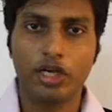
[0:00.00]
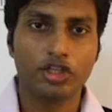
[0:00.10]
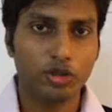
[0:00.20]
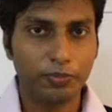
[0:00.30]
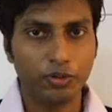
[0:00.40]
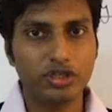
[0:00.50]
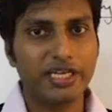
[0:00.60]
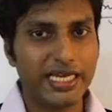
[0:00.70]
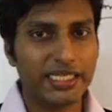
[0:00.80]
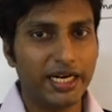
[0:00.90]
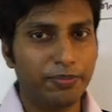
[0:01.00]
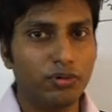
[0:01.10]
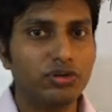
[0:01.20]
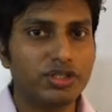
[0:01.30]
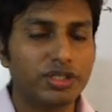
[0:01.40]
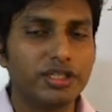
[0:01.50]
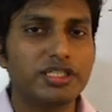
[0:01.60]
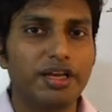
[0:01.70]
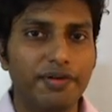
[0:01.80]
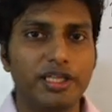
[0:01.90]
So I said post the
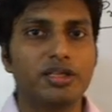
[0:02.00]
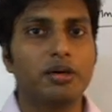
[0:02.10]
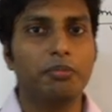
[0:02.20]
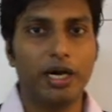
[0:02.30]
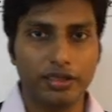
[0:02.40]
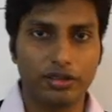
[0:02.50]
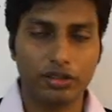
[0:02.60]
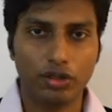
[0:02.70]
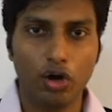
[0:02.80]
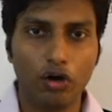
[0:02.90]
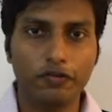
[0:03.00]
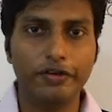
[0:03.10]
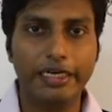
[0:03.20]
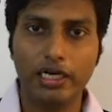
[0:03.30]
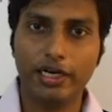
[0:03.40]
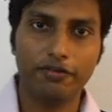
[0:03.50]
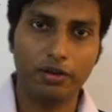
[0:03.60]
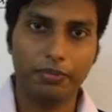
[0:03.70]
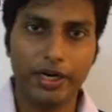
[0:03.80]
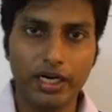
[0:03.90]
7th month of fetal
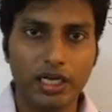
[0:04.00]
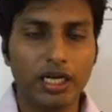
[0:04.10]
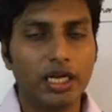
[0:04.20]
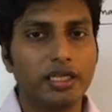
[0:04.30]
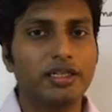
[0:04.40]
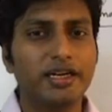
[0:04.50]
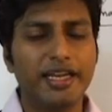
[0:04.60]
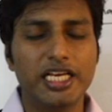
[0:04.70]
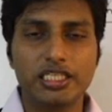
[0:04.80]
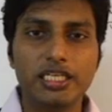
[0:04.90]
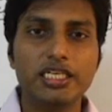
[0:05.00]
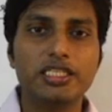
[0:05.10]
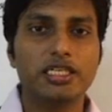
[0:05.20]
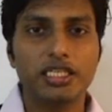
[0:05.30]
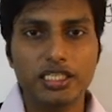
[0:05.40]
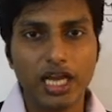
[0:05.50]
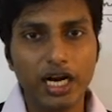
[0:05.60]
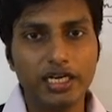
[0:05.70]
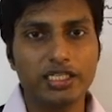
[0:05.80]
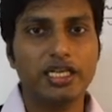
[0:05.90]
development, the testes
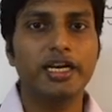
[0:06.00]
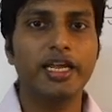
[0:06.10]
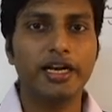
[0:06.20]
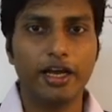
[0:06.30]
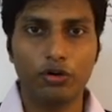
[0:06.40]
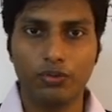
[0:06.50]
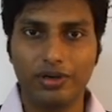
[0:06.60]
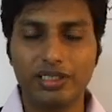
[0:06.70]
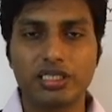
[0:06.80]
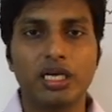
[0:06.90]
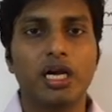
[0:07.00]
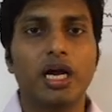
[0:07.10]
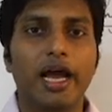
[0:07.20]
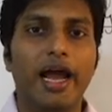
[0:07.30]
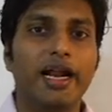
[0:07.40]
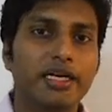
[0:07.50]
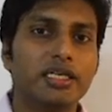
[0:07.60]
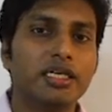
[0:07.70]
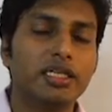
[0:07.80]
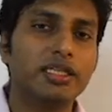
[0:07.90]
start descending downwards and
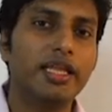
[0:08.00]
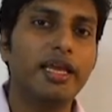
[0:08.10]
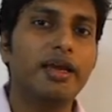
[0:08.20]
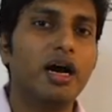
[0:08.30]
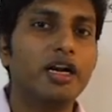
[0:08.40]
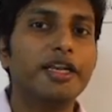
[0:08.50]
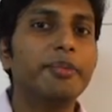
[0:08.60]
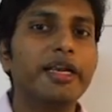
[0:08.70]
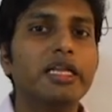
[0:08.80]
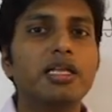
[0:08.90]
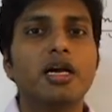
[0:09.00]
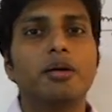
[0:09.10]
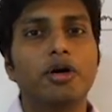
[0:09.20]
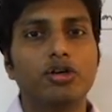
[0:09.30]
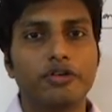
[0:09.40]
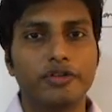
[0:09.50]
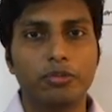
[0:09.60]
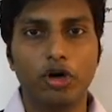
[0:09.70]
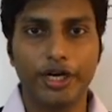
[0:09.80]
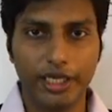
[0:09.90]
they ultimately come out of the
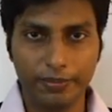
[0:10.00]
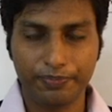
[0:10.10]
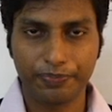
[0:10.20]
body